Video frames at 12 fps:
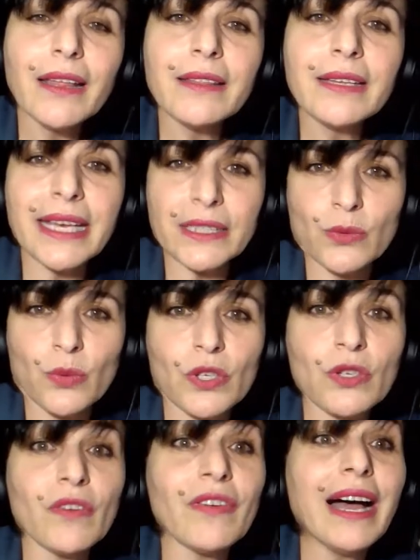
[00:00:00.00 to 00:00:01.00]
the
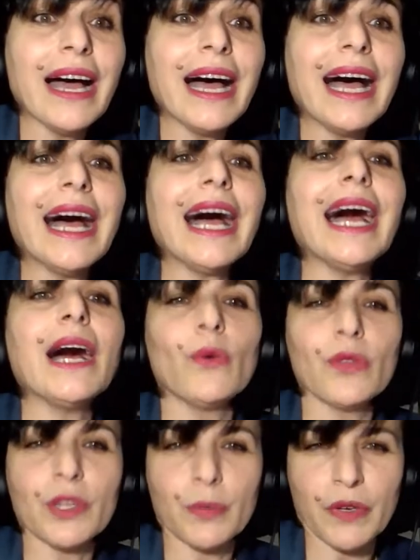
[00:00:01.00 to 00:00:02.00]
guesswork of
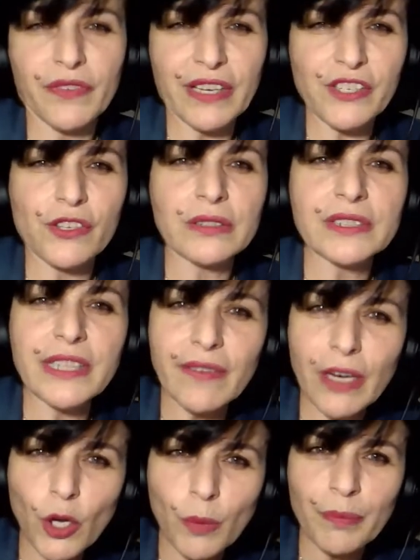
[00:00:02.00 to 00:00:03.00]
how the professional
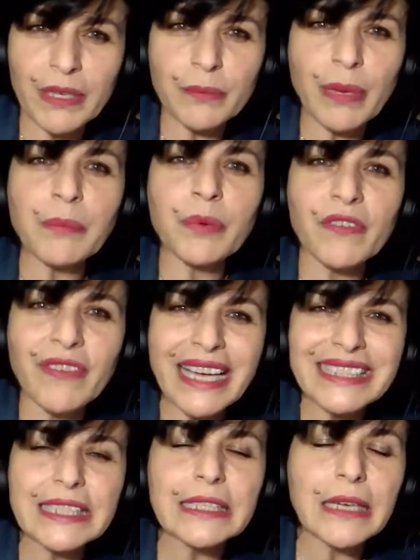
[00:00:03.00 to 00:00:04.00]
development by
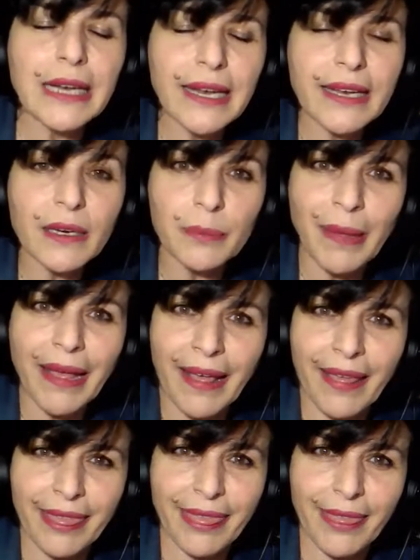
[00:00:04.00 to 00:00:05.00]
providing a clear
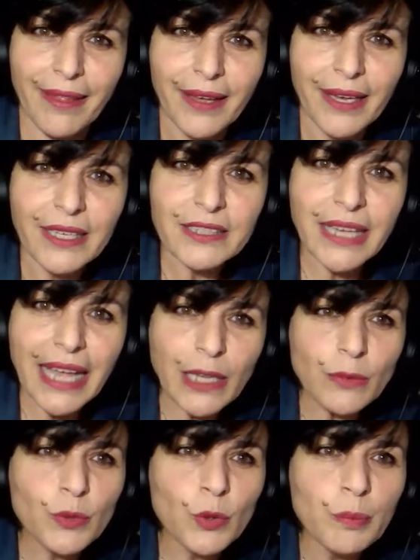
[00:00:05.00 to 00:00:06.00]
path to
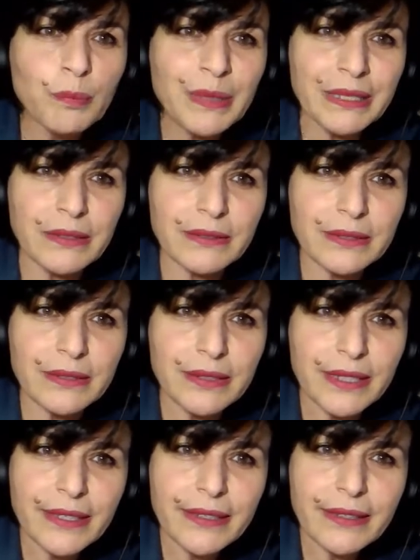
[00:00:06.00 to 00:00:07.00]
help you build
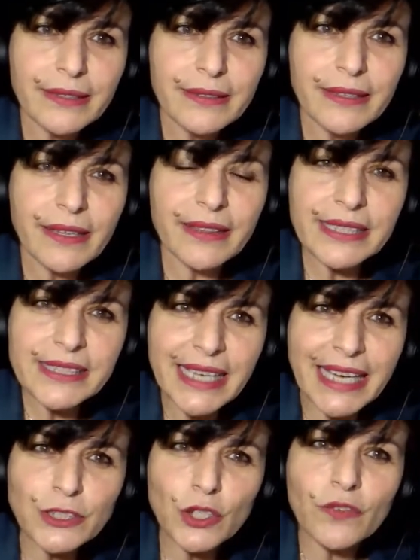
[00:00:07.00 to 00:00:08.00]
these
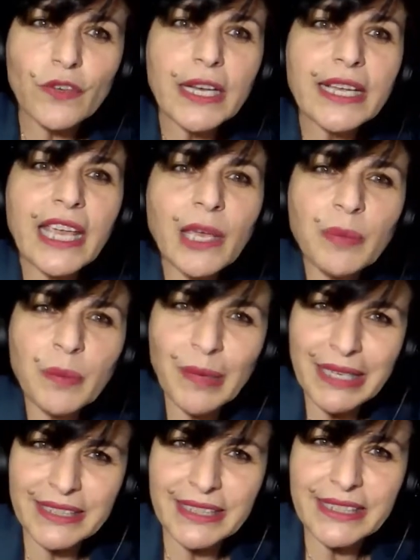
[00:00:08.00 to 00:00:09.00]
kind of
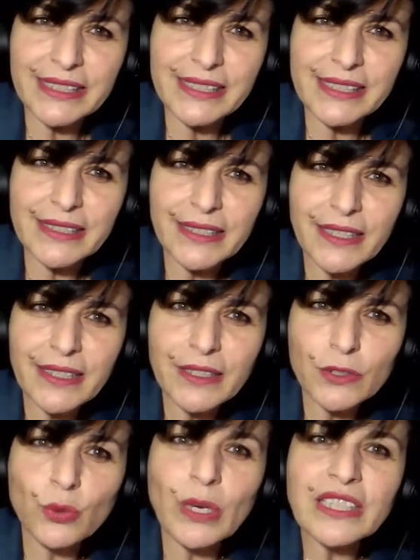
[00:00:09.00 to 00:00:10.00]
capabilities
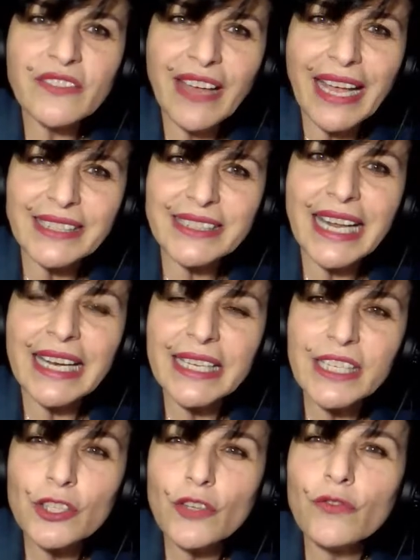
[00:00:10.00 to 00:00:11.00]
to advance and
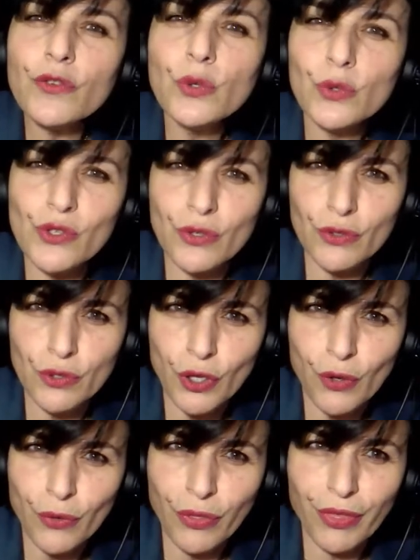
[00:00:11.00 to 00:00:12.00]
lead the future
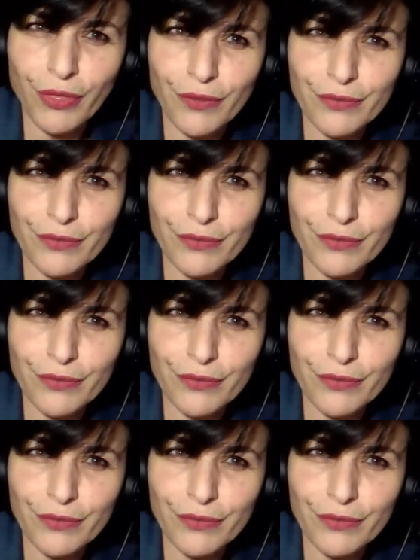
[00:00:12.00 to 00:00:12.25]
growth.